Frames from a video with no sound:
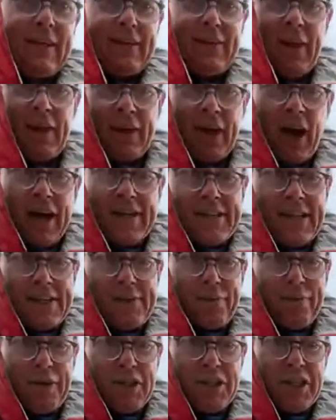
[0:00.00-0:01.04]
So, guys,
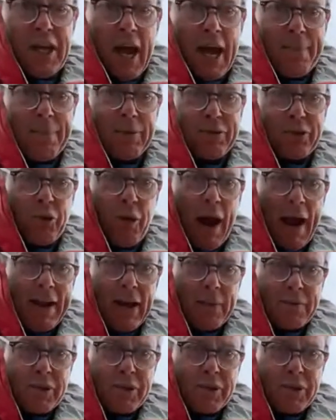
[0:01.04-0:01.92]
this fish tape is great.